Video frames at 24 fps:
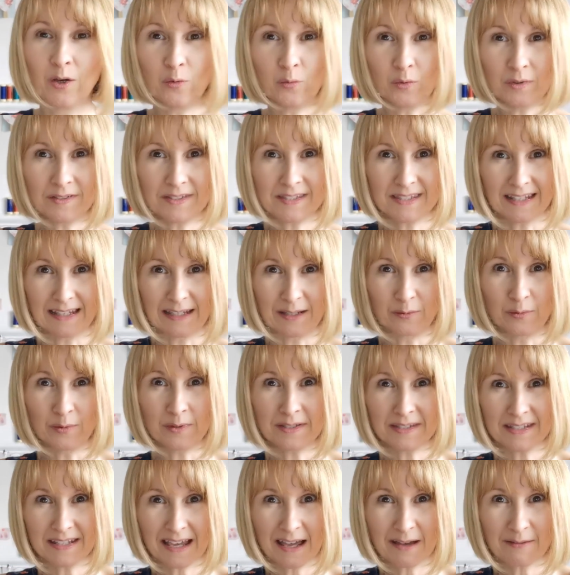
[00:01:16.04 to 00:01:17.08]
We'll see
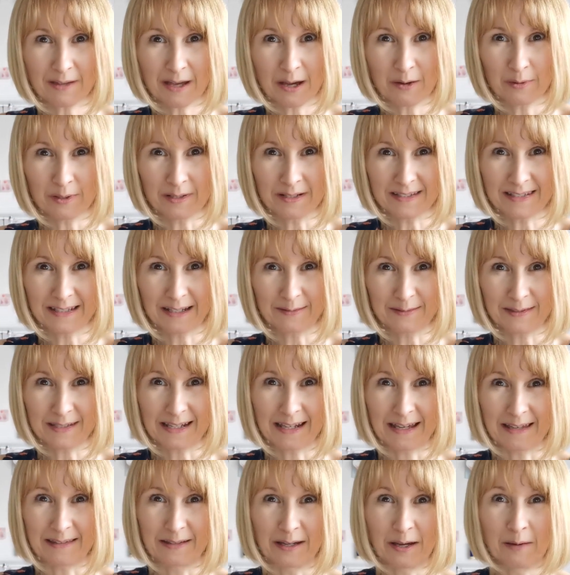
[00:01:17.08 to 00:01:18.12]
how that works out
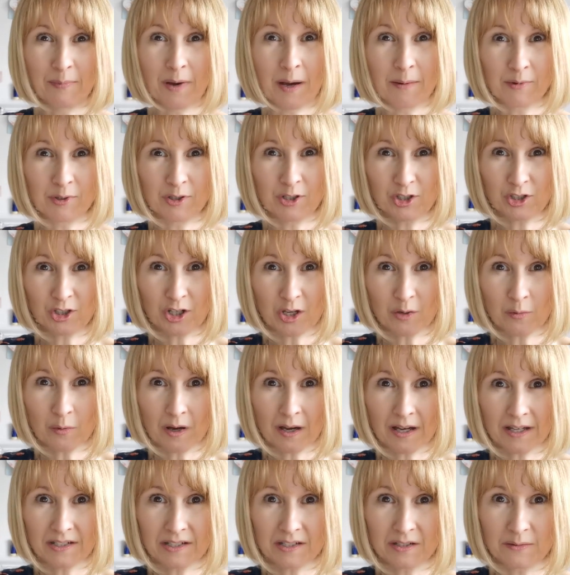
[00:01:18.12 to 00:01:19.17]
together, but I'm going to show you
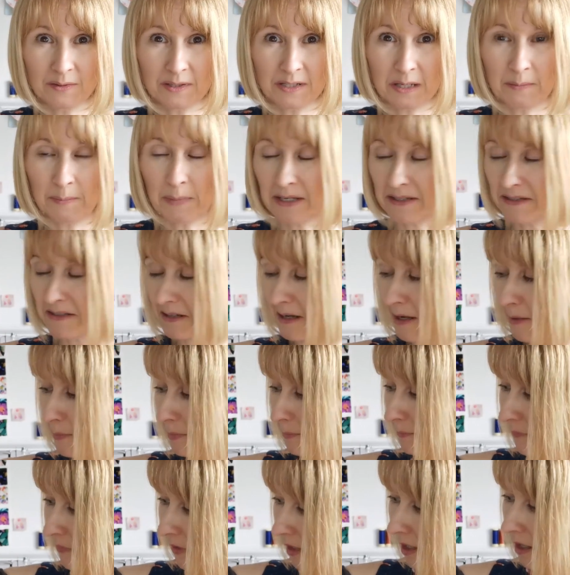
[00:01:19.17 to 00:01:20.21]
what I do step by step.
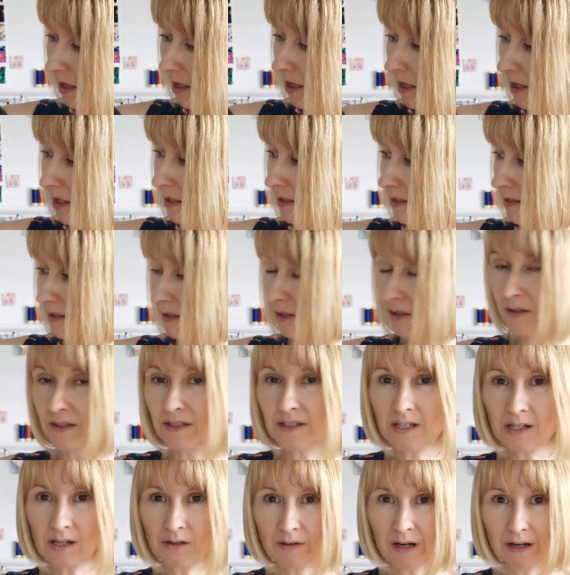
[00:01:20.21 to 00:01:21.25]
So
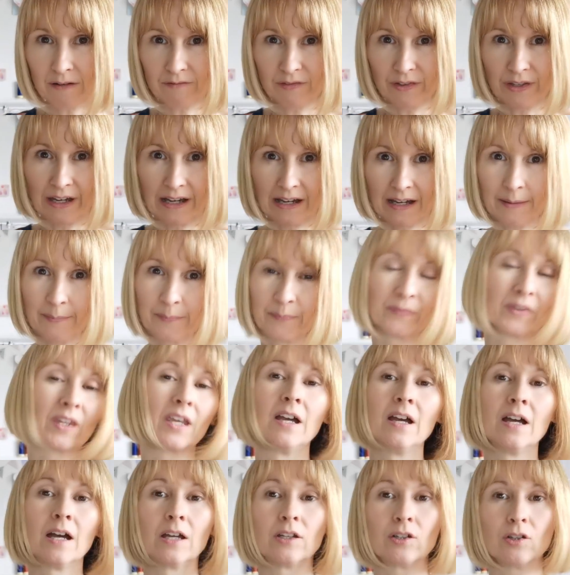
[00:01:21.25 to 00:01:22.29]
stick around for that.
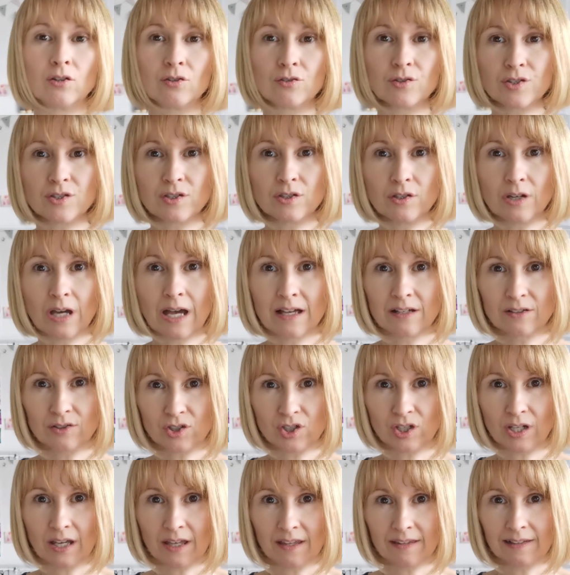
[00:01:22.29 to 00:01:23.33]
And also I'll
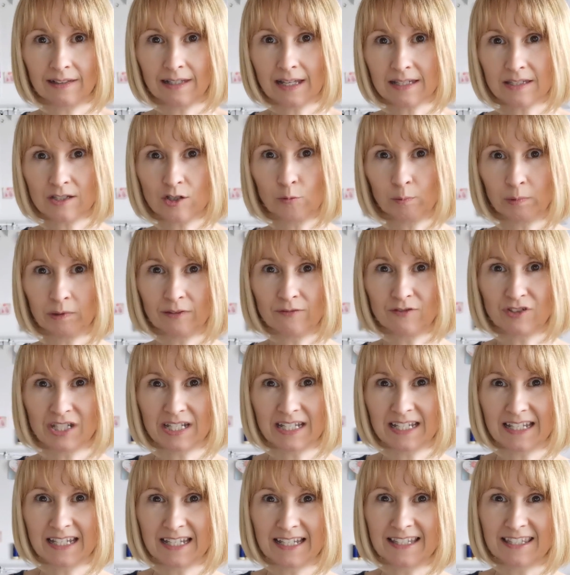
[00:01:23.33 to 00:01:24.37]
share the last couple of
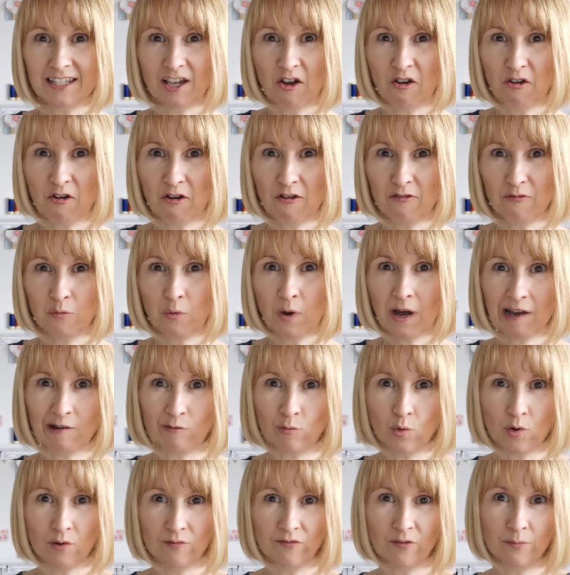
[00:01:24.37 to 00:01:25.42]
days of what
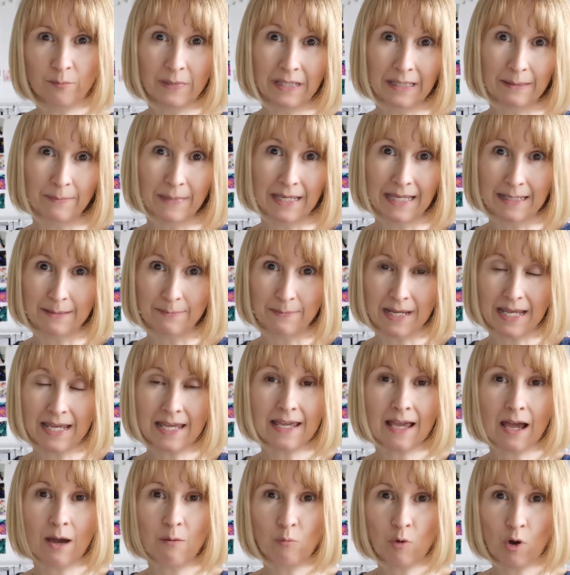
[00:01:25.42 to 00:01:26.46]
I've worn for
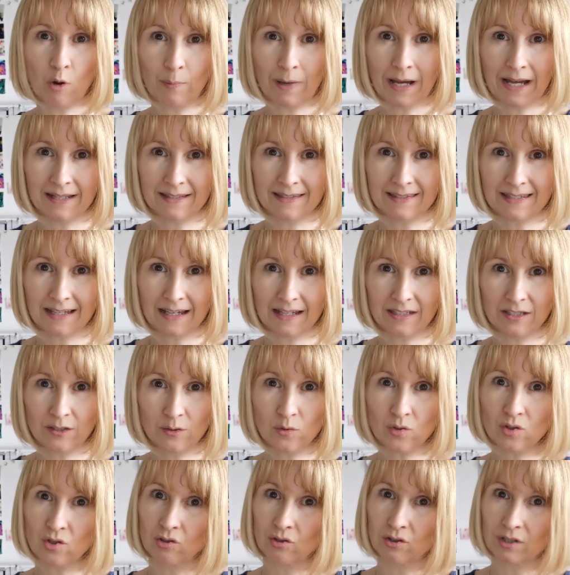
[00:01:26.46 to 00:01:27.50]
MeMadeMay and what patterns I
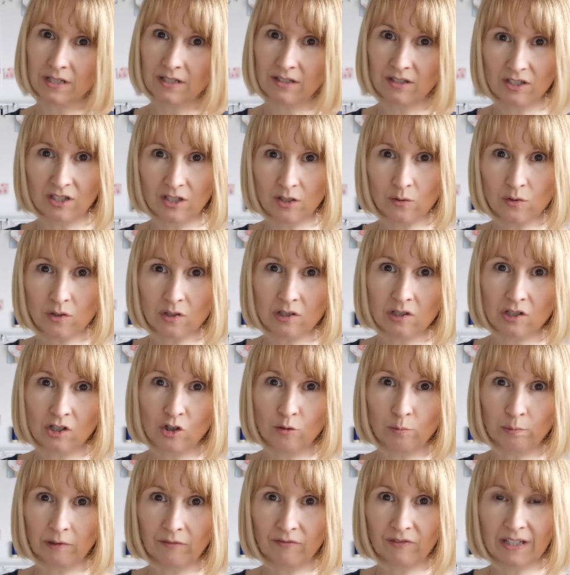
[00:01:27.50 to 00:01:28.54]
used or didn't use, because a
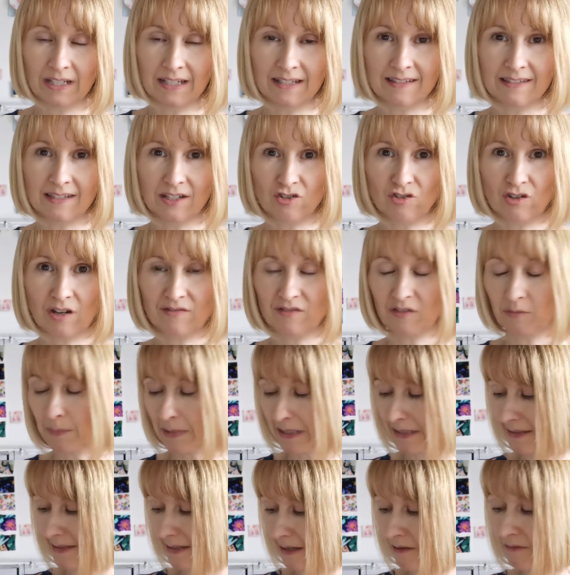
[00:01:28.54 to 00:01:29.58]
couple of things I drafted
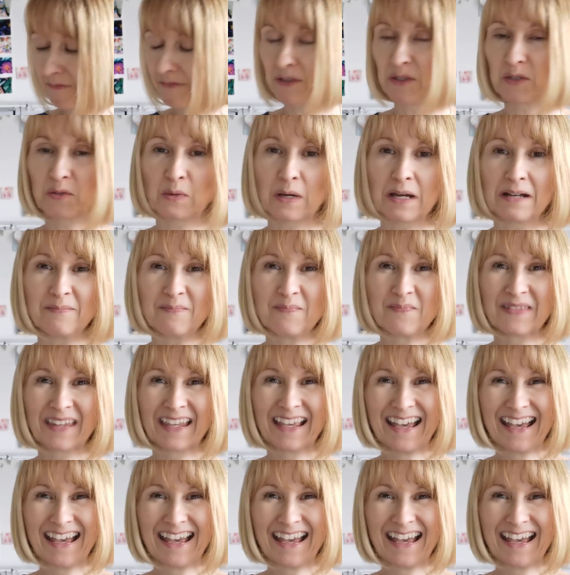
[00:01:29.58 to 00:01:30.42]
myself as well.